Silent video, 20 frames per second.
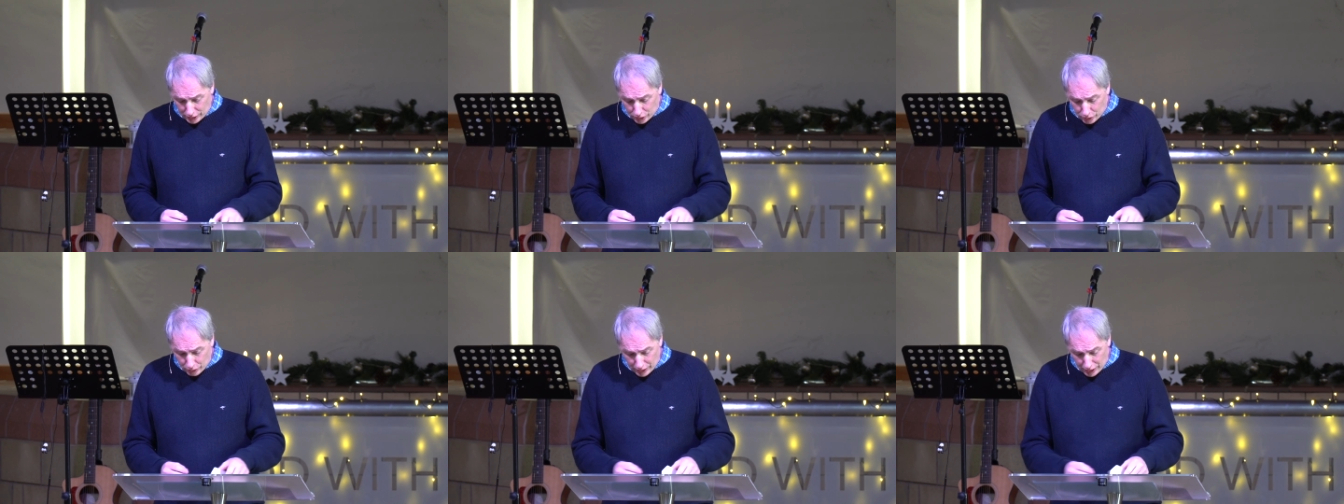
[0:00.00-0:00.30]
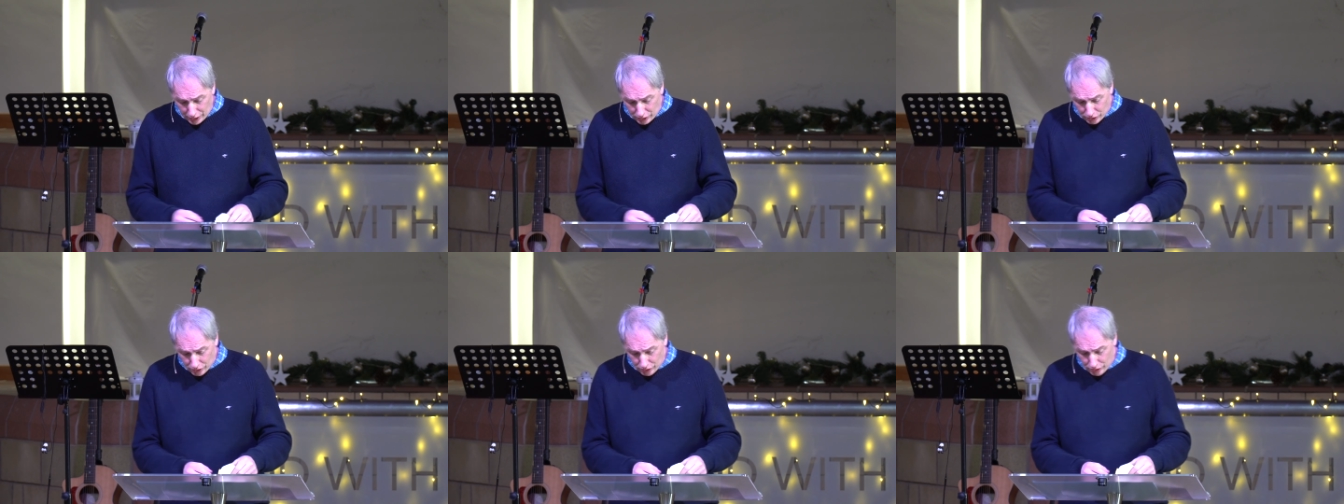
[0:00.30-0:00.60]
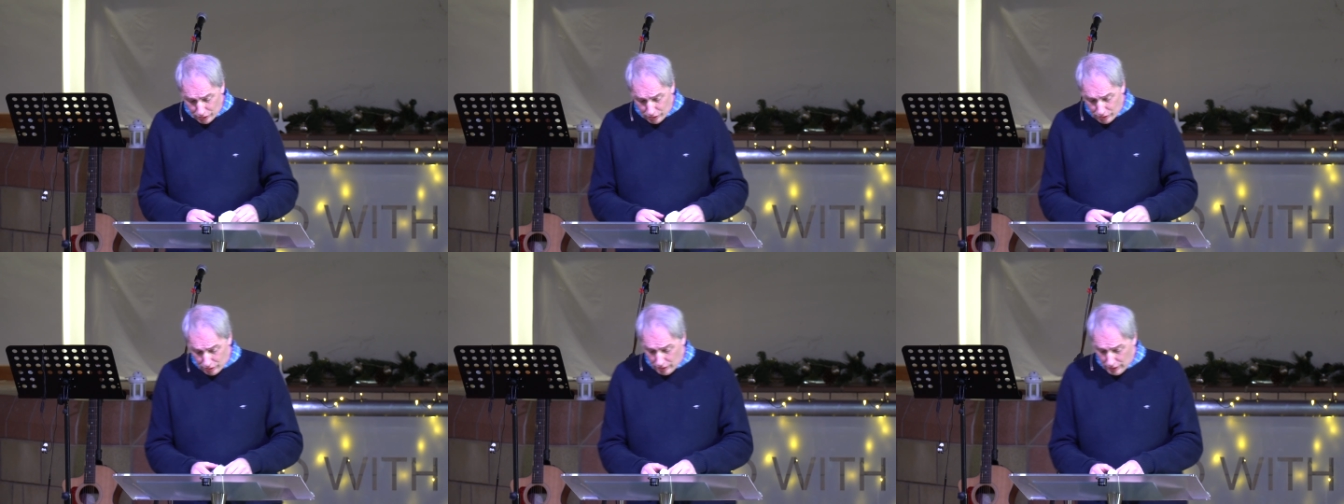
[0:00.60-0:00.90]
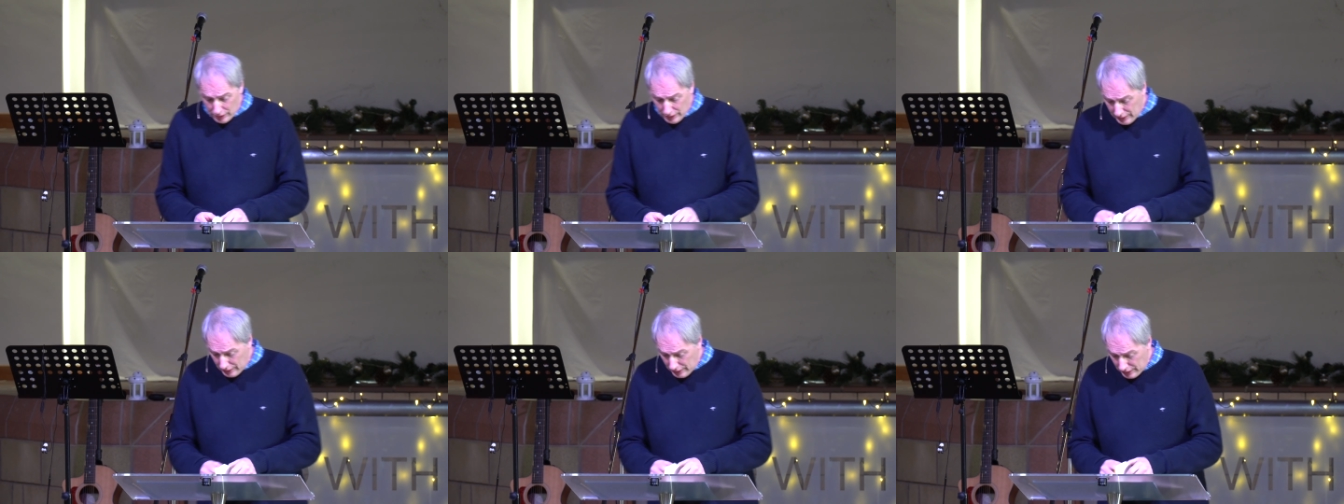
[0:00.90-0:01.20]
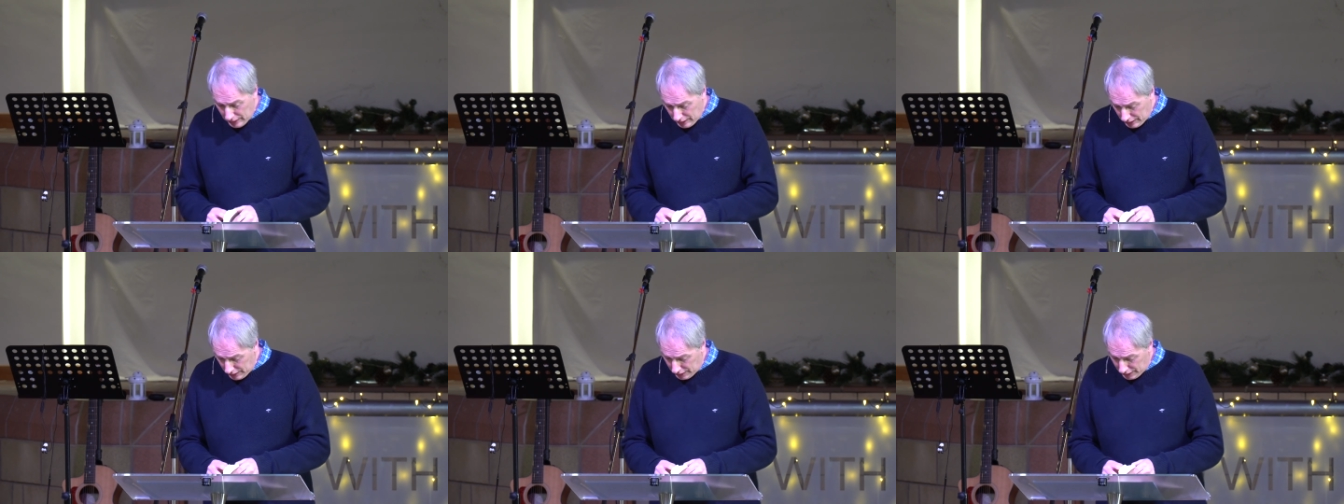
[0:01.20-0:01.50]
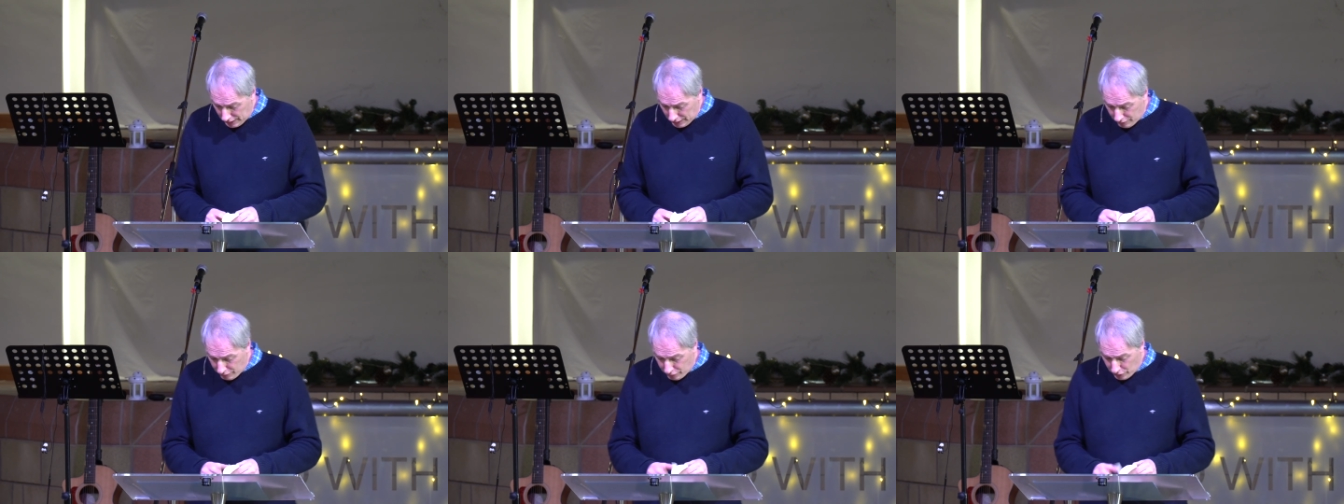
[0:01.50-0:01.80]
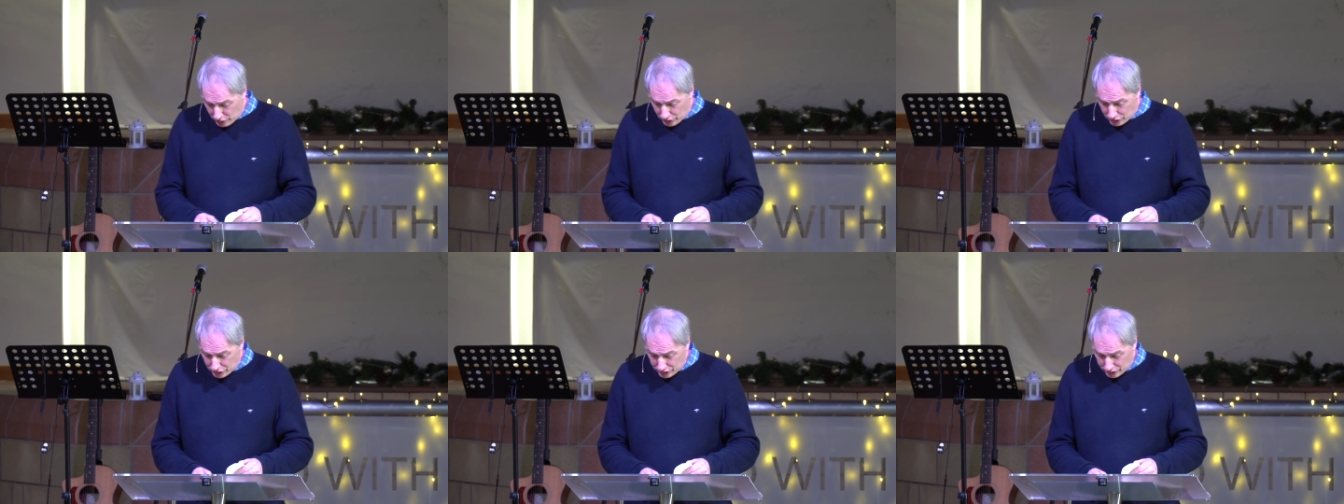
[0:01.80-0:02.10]
22, uh,
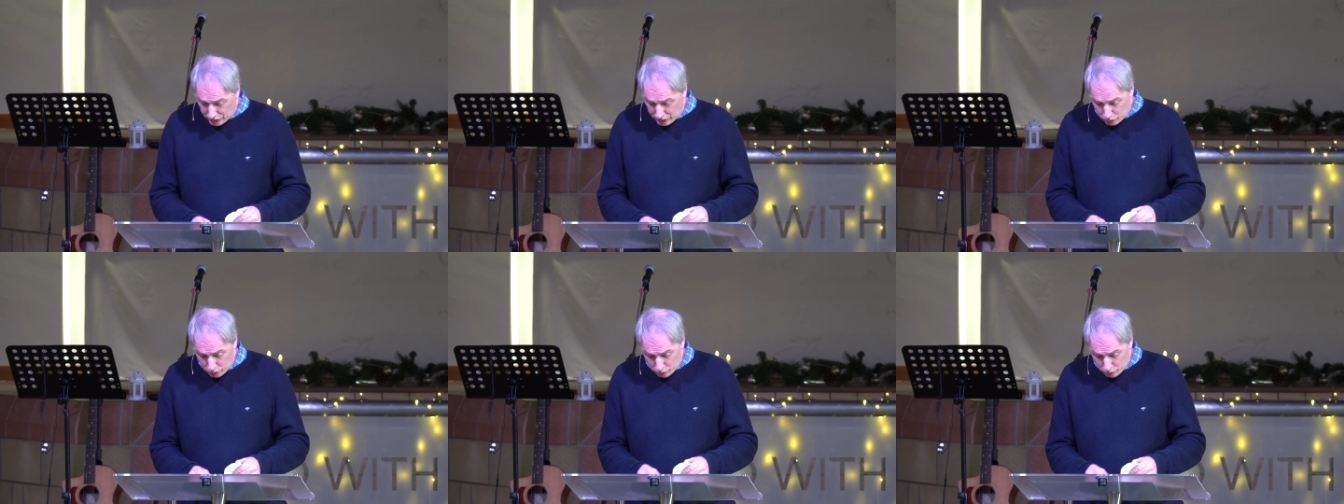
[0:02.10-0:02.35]
verses